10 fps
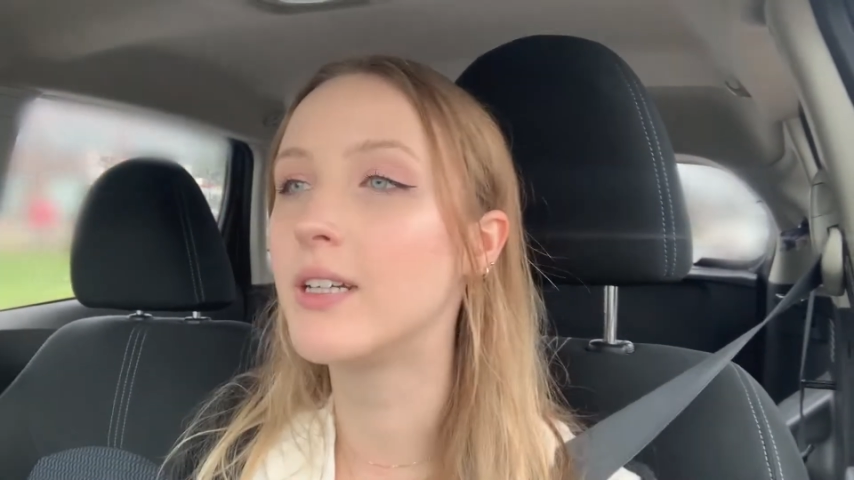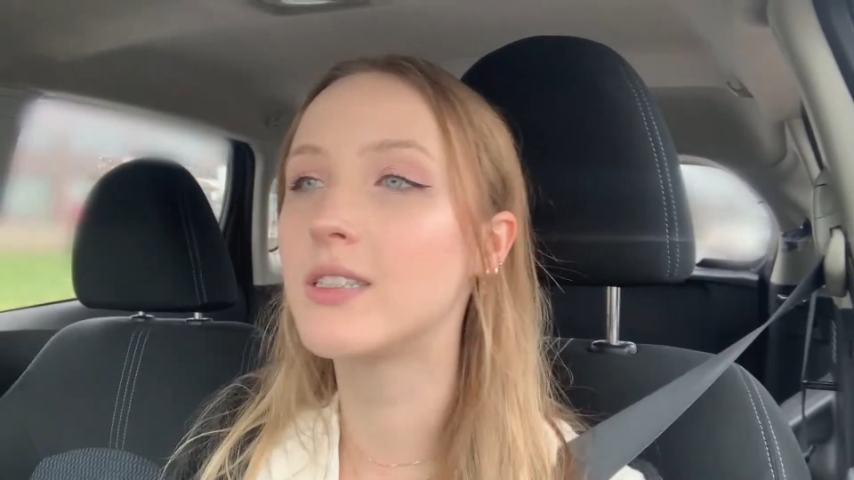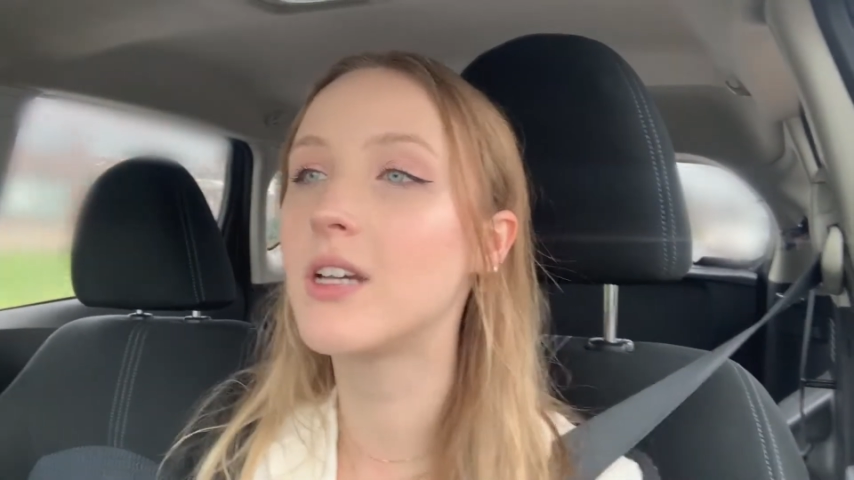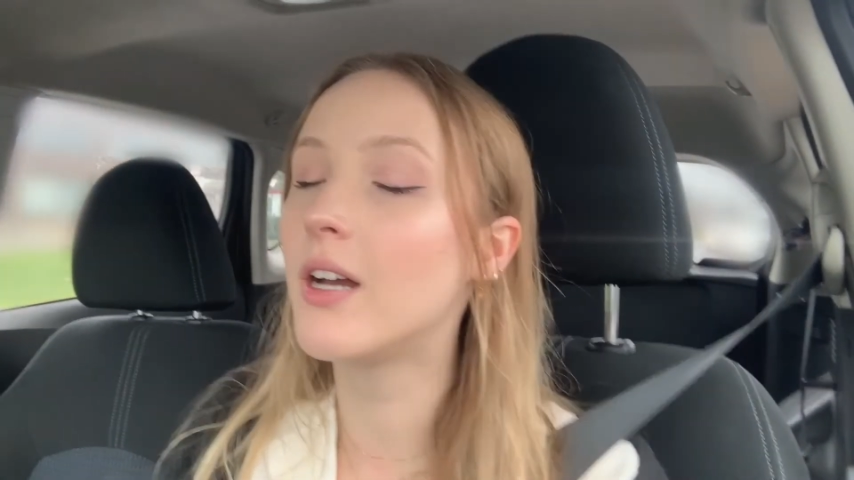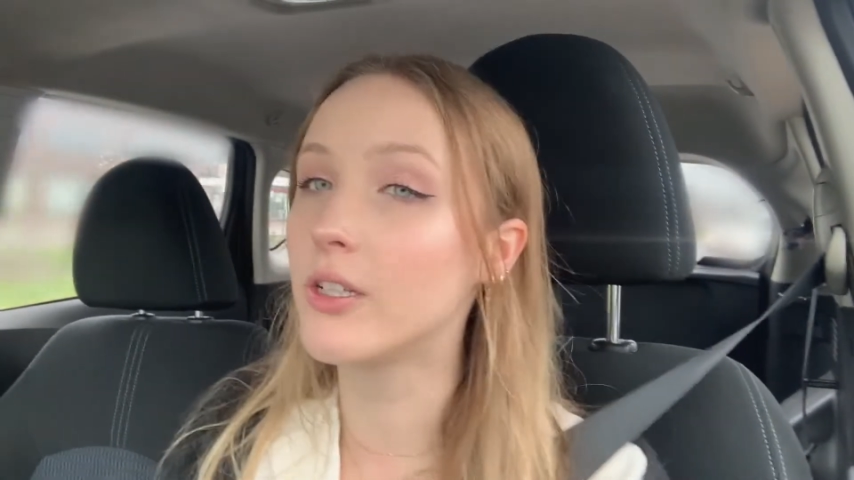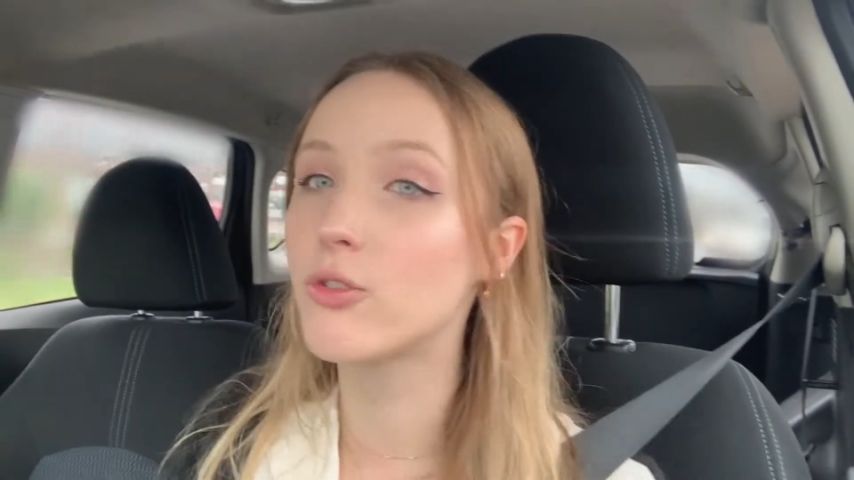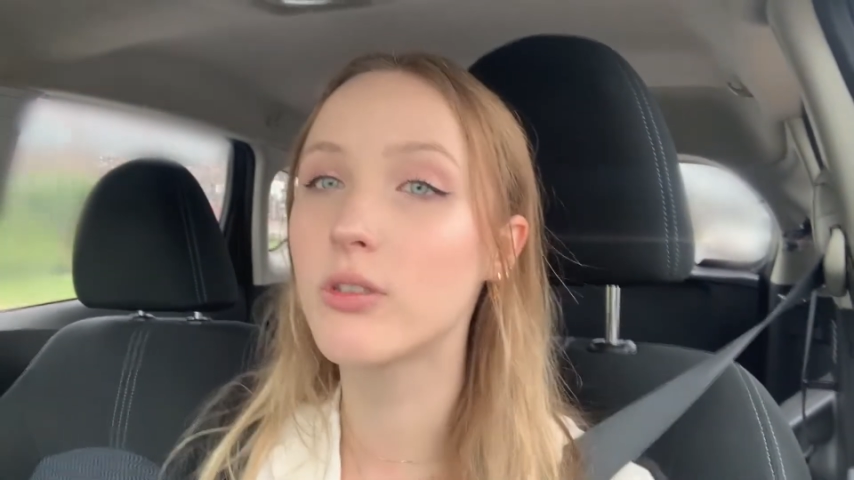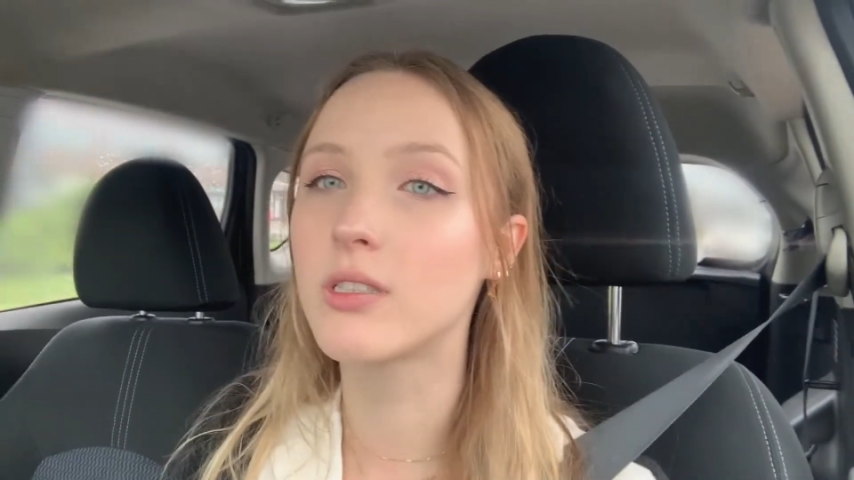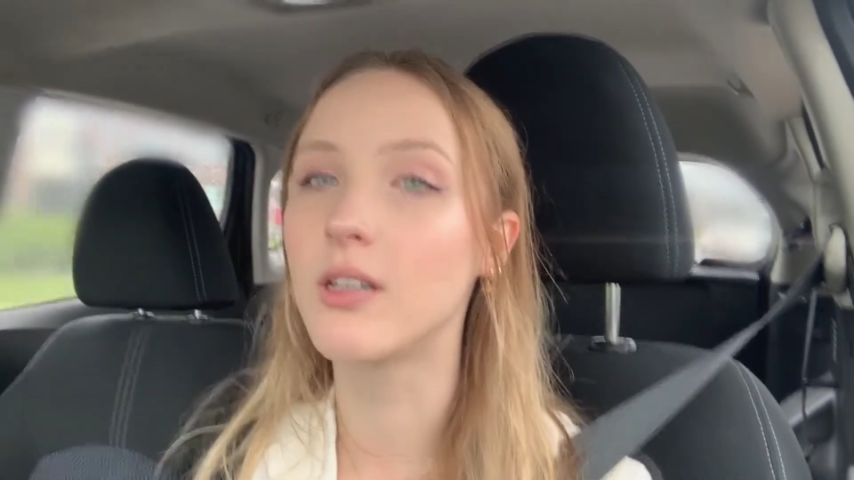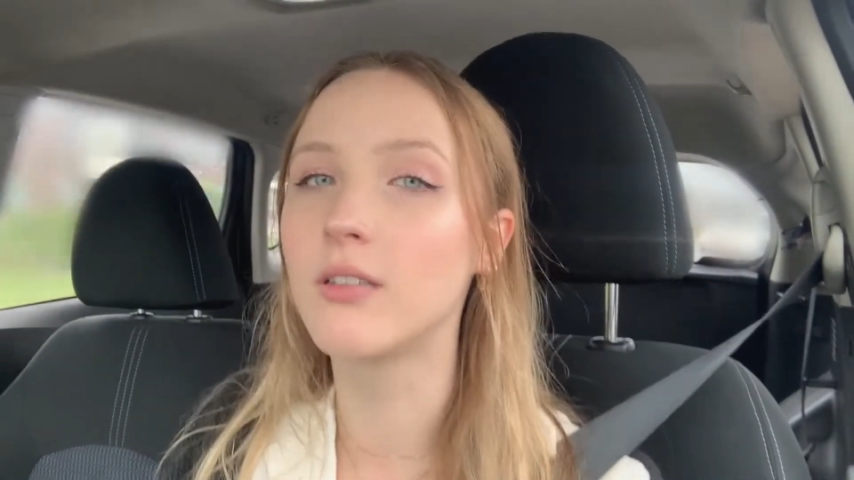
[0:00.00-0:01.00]
It's not
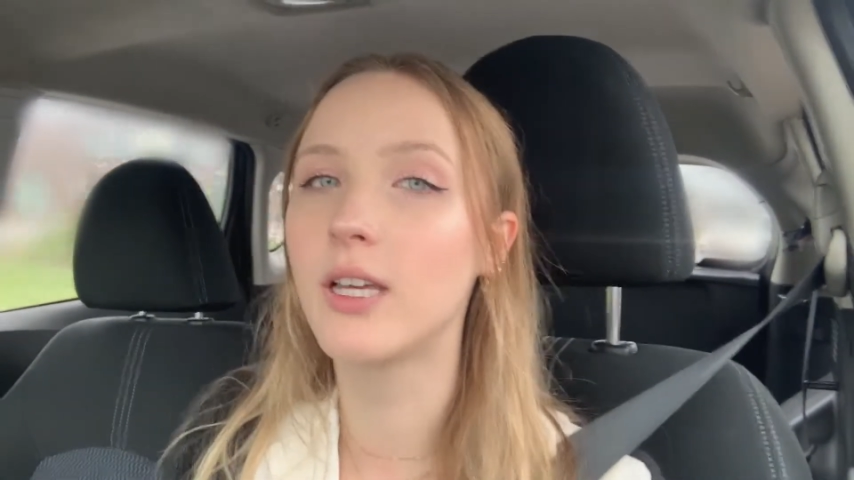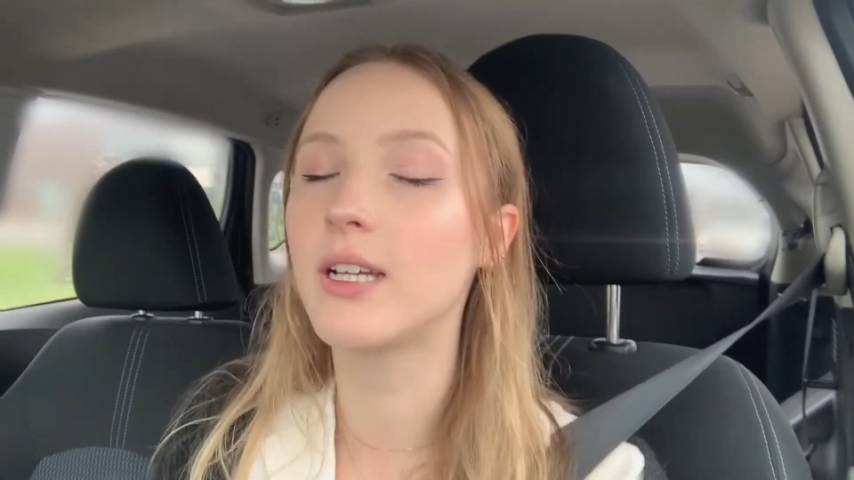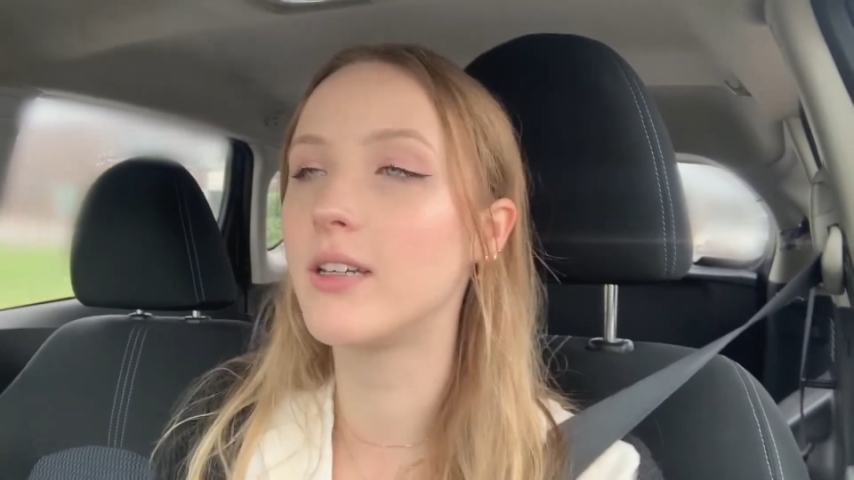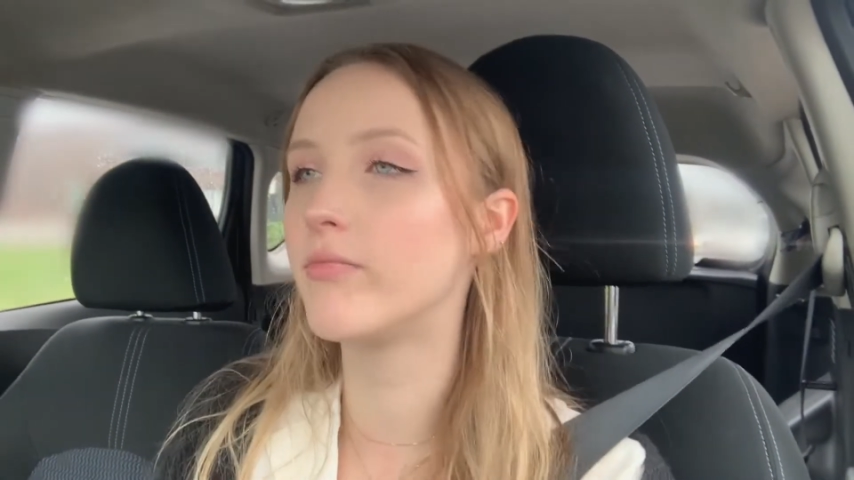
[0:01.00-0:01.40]
interesting. Like,